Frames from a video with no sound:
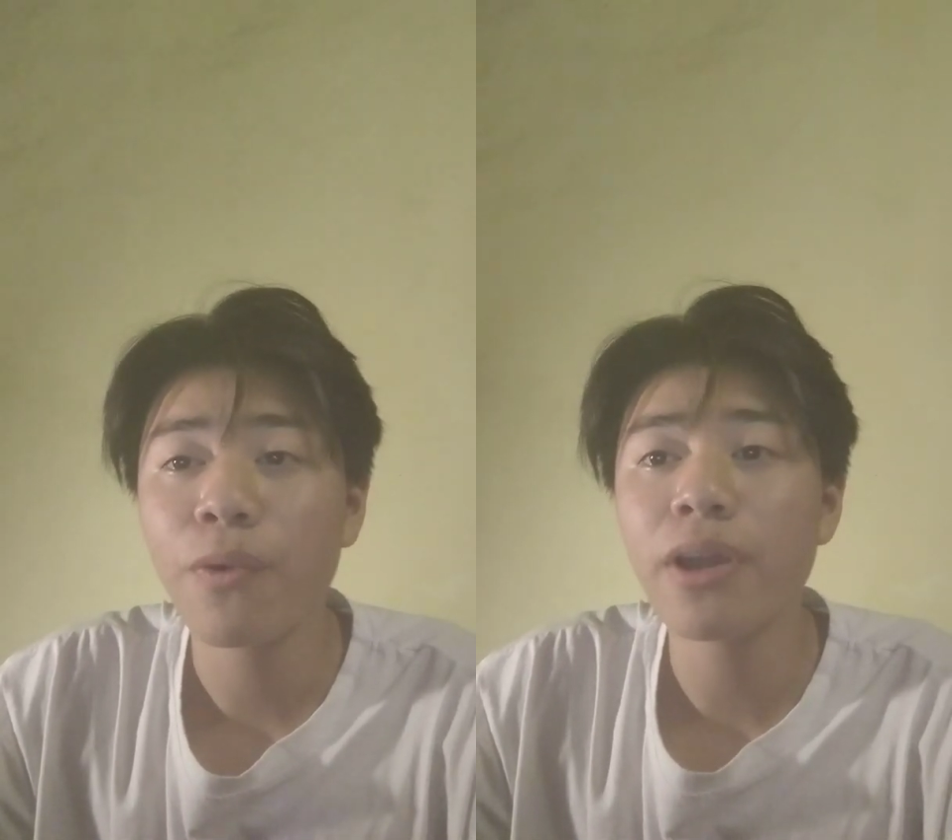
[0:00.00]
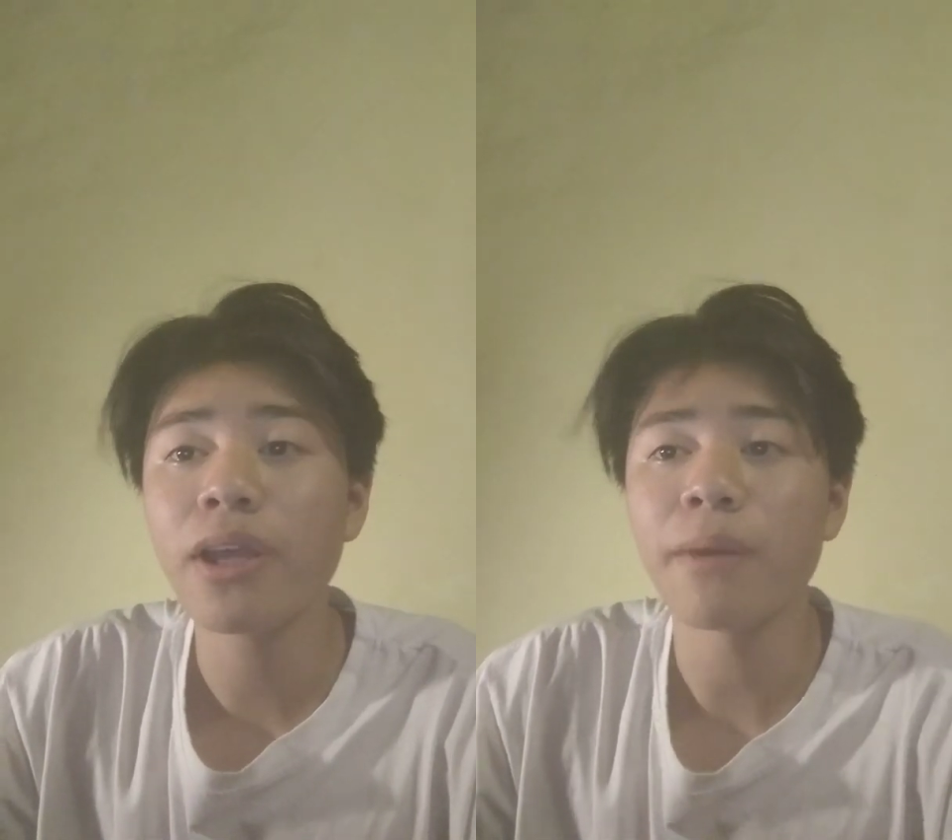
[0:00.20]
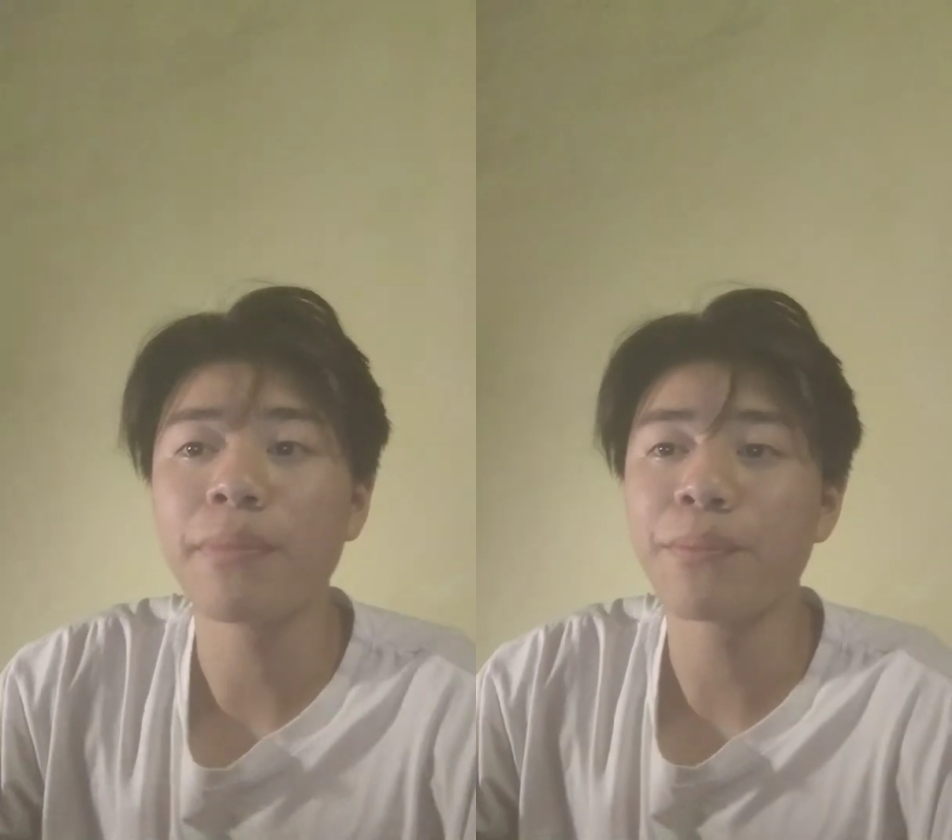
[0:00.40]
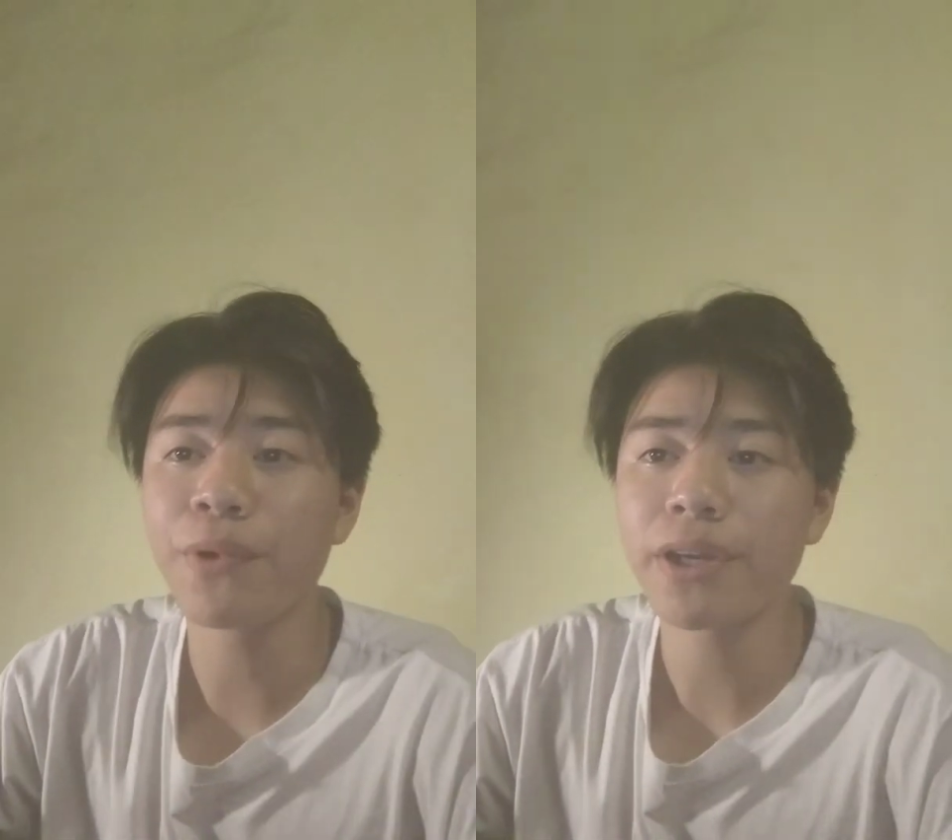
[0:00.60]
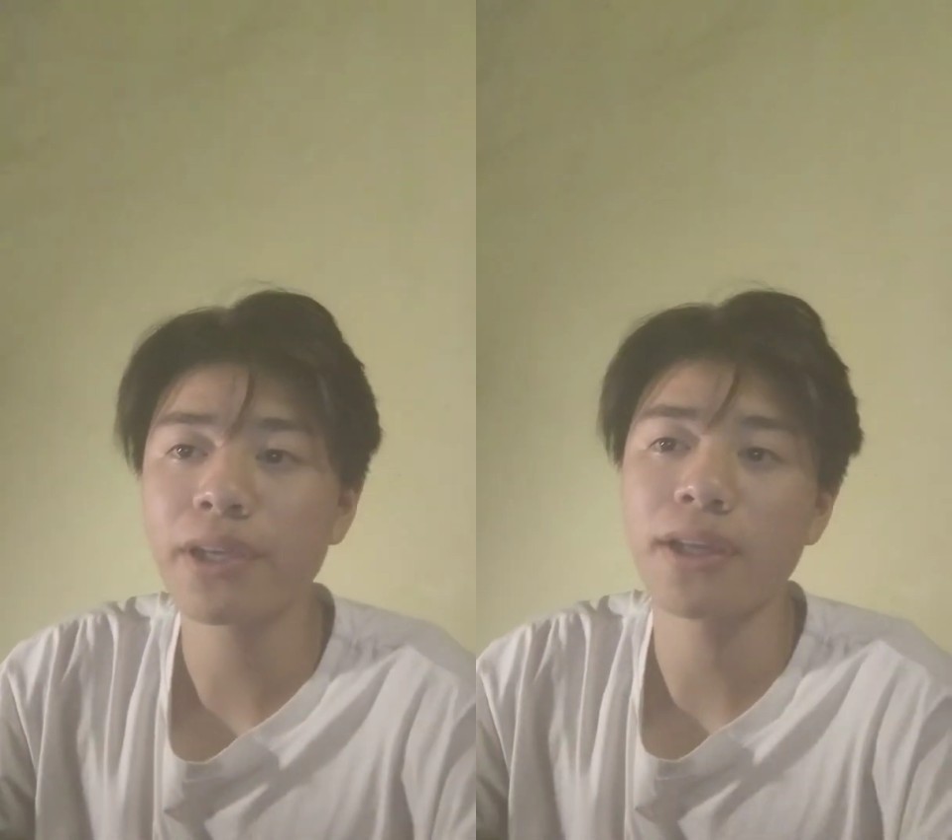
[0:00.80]
weight of
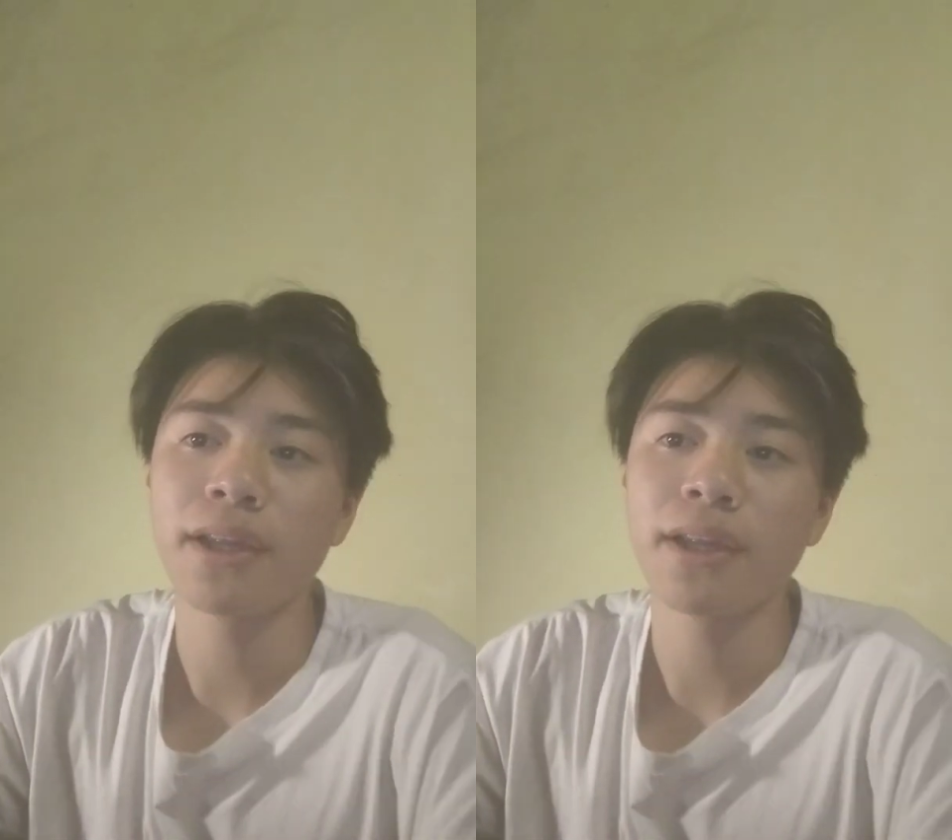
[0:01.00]
brick